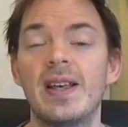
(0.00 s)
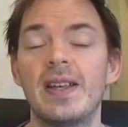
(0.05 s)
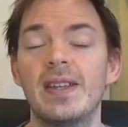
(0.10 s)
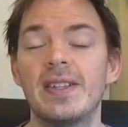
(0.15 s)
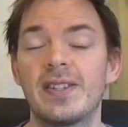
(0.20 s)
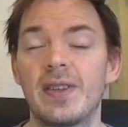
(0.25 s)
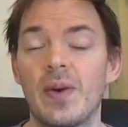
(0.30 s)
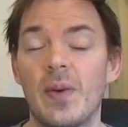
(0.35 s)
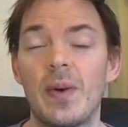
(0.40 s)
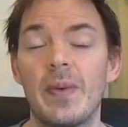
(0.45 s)

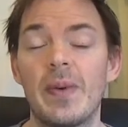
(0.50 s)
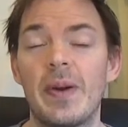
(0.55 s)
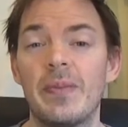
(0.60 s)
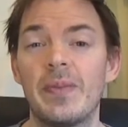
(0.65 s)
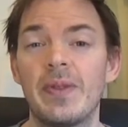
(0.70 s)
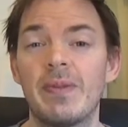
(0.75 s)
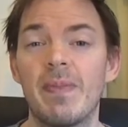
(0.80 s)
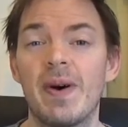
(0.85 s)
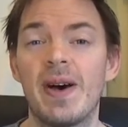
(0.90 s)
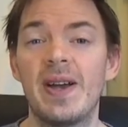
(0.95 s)
so I went
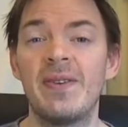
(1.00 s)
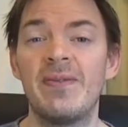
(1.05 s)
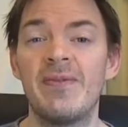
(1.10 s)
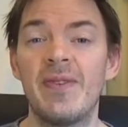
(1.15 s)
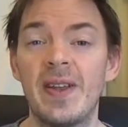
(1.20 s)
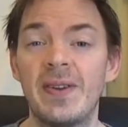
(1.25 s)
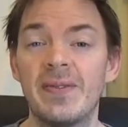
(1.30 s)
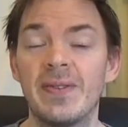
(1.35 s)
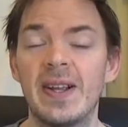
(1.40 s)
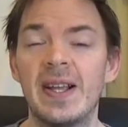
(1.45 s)
with my
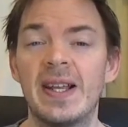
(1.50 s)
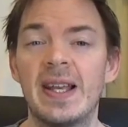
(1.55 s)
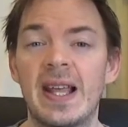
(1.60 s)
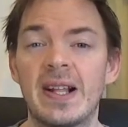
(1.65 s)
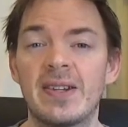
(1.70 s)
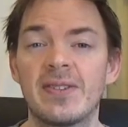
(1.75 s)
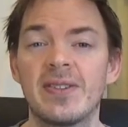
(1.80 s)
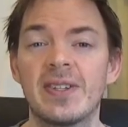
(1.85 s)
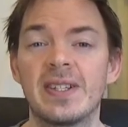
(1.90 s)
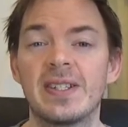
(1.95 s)
favourite
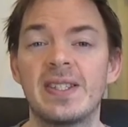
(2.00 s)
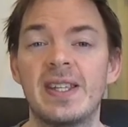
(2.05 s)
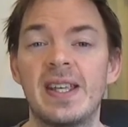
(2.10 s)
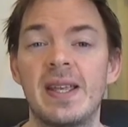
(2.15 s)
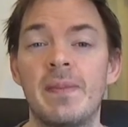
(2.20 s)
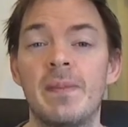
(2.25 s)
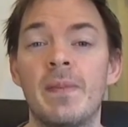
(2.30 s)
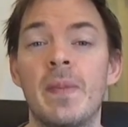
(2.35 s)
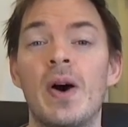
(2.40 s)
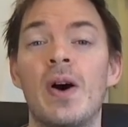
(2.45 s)
electric
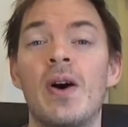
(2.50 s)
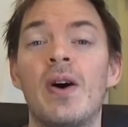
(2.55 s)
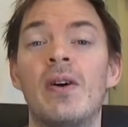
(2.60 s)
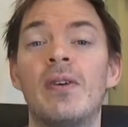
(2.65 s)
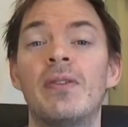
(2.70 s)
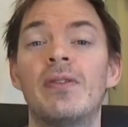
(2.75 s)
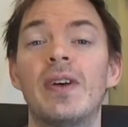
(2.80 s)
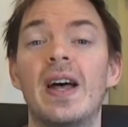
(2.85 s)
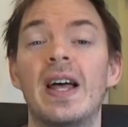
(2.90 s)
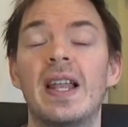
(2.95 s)
team
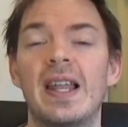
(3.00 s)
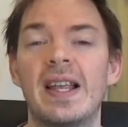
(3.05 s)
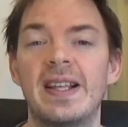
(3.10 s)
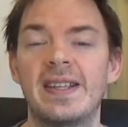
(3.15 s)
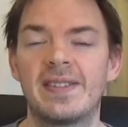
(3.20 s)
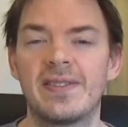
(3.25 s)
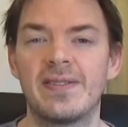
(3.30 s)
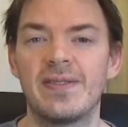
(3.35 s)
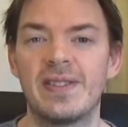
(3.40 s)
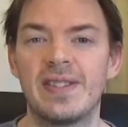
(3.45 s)
of
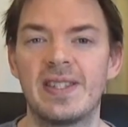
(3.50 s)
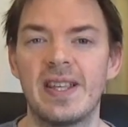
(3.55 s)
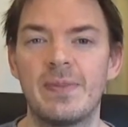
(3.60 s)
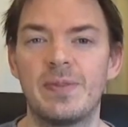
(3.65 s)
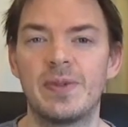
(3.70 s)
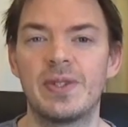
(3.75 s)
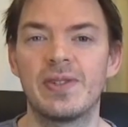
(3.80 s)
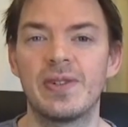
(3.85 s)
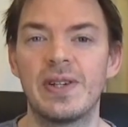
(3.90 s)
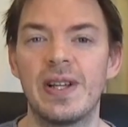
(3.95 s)
Elesa and
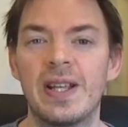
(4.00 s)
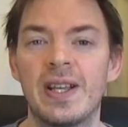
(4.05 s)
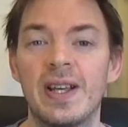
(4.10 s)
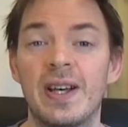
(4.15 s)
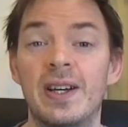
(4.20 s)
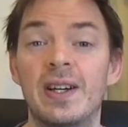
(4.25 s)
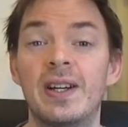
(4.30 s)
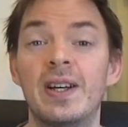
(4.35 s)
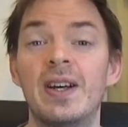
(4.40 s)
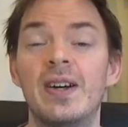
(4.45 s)

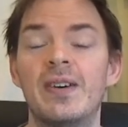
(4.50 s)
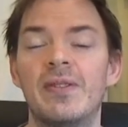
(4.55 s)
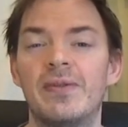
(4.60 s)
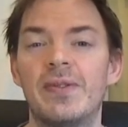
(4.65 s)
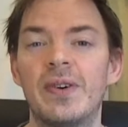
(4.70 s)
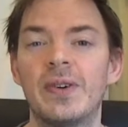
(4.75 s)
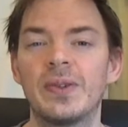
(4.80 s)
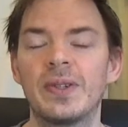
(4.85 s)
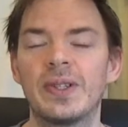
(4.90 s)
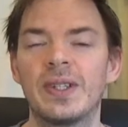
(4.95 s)
Zebstrika,
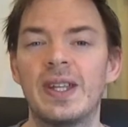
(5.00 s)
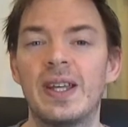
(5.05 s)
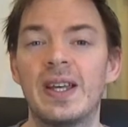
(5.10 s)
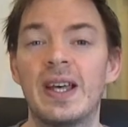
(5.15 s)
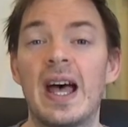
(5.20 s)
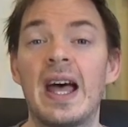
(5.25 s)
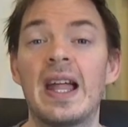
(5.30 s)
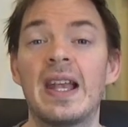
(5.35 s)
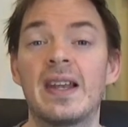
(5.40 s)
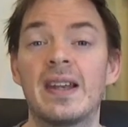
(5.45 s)
Volkner
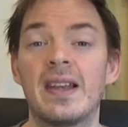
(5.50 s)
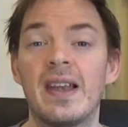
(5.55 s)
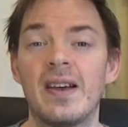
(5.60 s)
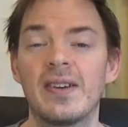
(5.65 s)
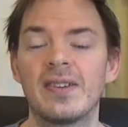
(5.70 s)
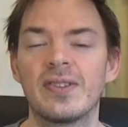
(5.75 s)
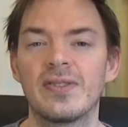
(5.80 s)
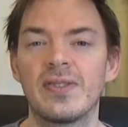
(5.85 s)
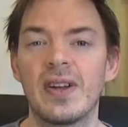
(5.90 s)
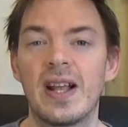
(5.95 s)
and
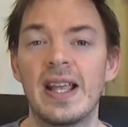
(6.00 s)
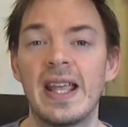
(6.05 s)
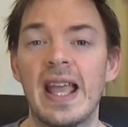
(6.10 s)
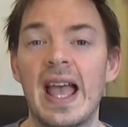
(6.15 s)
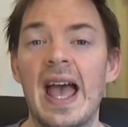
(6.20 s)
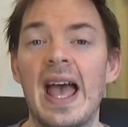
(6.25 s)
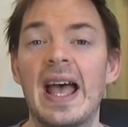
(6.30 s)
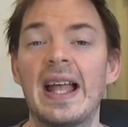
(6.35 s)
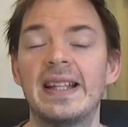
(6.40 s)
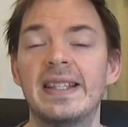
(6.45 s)
Luxray,
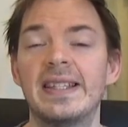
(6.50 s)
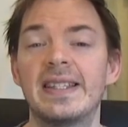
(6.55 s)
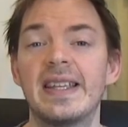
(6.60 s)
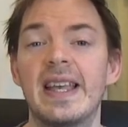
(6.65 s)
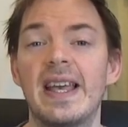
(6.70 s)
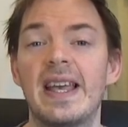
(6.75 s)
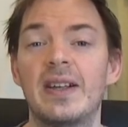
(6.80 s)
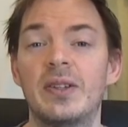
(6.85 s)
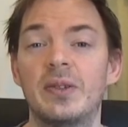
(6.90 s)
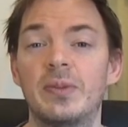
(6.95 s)
and
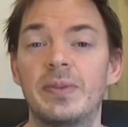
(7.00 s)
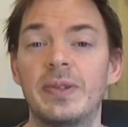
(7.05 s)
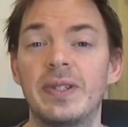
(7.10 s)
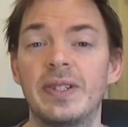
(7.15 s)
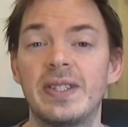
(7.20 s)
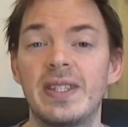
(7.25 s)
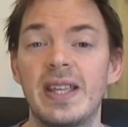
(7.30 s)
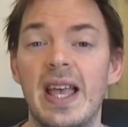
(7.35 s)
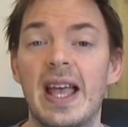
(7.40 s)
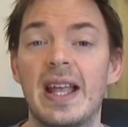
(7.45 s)

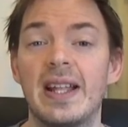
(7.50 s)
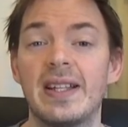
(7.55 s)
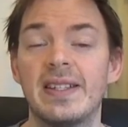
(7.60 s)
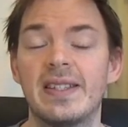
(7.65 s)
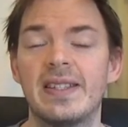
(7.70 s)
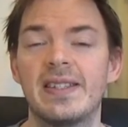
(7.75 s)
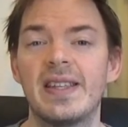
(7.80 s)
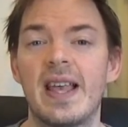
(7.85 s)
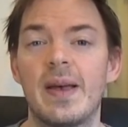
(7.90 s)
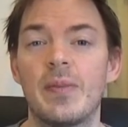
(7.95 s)
Hilbert and
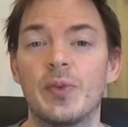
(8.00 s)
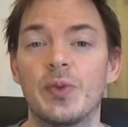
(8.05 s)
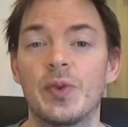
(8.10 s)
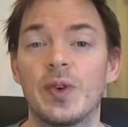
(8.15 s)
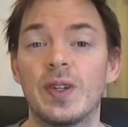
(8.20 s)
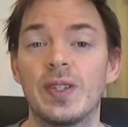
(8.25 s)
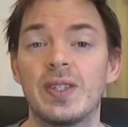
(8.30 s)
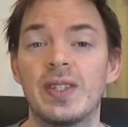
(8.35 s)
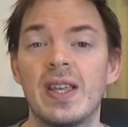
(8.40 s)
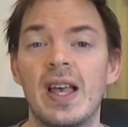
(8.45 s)

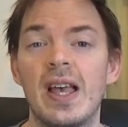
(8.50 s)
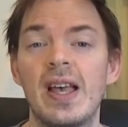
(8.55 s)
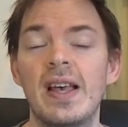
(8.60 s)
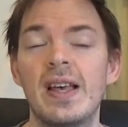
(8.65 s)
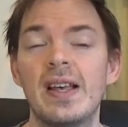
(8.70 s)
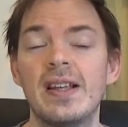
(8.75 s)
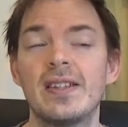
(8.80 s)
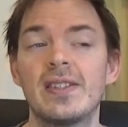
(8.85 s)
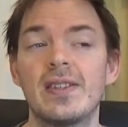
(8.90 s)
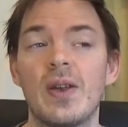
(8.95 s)
Samurott.
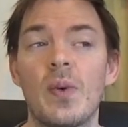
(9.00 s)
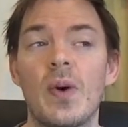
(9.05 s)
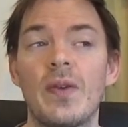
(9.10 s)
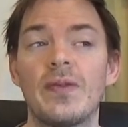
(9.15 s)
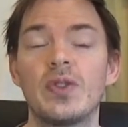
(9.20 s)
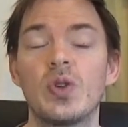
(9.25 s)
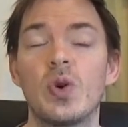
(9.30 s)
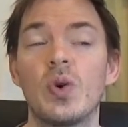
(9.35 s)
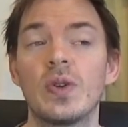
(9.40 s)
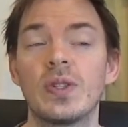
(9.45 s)
So
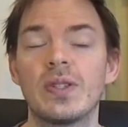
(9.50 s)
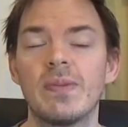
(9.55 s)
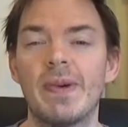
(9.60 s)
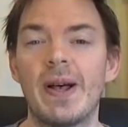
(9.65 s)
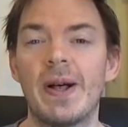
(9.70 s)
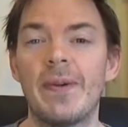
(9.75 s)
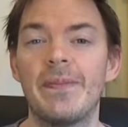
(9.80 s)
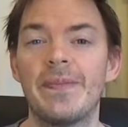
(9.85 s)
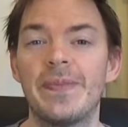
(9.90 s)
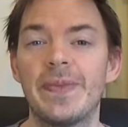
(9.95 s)
I've talked
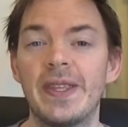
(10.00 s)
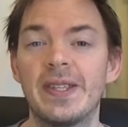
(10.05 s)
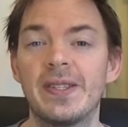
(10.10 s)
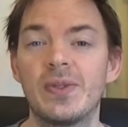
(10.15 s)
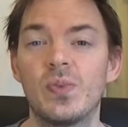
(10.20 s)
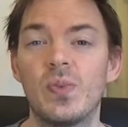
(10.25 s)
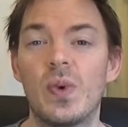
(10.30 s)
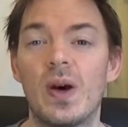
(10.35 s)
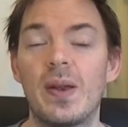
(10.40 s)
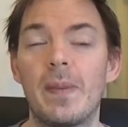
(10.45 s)
about
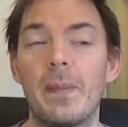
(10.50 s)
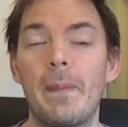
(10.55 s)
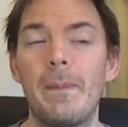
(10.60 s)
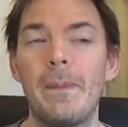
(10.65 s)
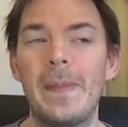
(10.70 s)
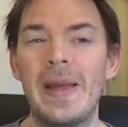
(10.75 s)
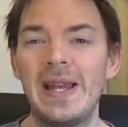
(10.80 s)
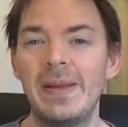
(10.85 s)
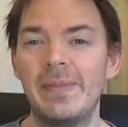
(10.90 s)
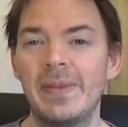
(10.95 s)
this
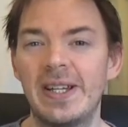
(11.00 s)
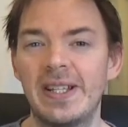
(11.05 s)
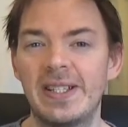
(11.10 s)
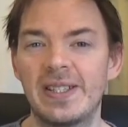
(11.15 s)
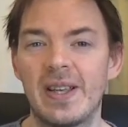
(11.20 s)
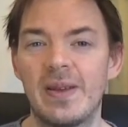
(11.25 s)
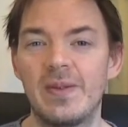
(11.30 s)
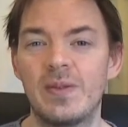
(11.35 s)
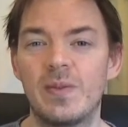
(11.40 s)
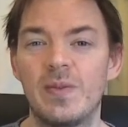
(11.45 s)
one many
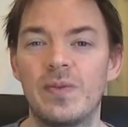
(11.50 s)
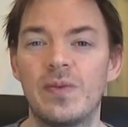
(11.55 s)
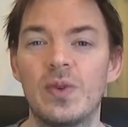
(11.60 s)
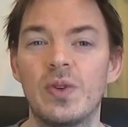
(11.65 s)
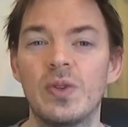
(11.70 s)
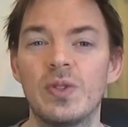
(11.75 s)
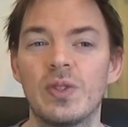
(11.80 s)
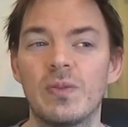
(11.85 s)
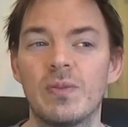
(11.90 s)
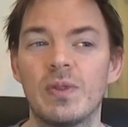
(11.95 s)
times
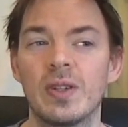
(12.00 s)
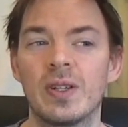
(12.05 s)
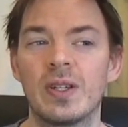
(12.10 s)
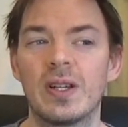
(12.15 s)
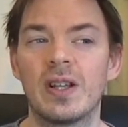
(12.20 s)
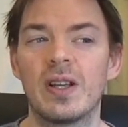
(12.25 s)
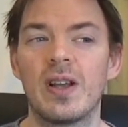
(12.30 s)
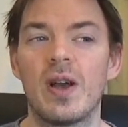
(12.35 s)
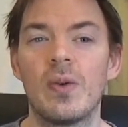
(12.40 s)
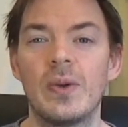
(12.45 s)
before, so I'm not
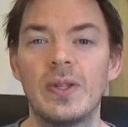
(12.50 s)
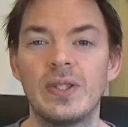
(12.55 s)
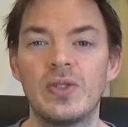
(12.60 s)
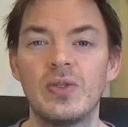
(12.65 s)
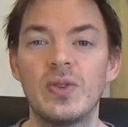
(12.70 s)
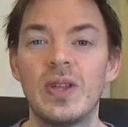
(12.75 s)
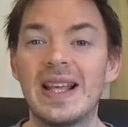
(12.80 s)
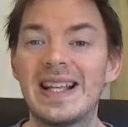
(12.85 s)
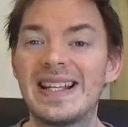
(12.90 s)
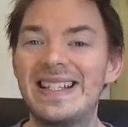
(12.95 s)
going to go
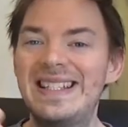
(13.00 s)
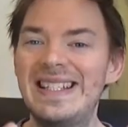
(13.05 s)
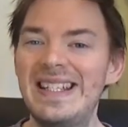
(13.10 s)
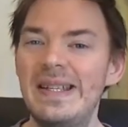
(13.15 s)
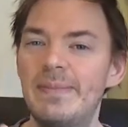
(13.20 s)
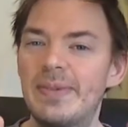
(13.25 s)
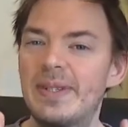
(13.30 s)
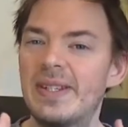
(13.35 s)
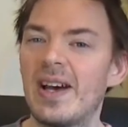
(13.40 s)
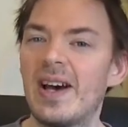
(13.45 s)
into like
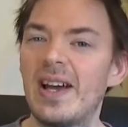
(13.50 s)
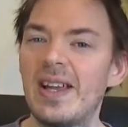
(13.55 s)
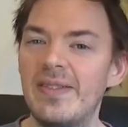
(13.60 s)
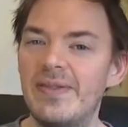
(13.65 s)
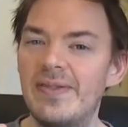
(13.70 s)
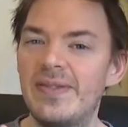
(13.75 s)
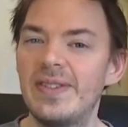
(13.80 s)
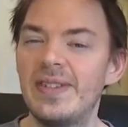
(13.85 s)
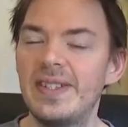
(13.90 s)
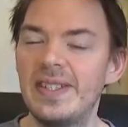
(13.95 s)
deep
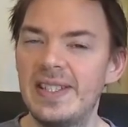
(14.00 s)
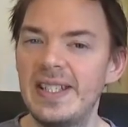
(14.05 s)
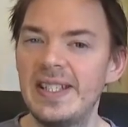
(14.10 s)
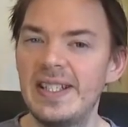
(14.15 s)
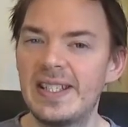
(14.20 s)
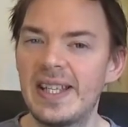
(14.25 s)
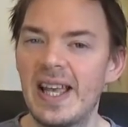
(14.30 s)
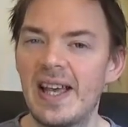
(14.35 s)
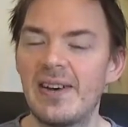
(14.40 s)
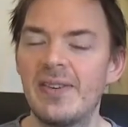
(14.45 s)
dive
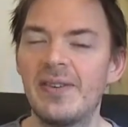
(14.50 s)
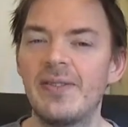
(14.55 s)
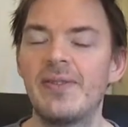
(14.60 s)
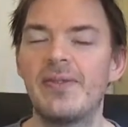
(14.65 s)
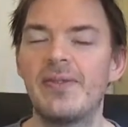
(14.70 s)
detail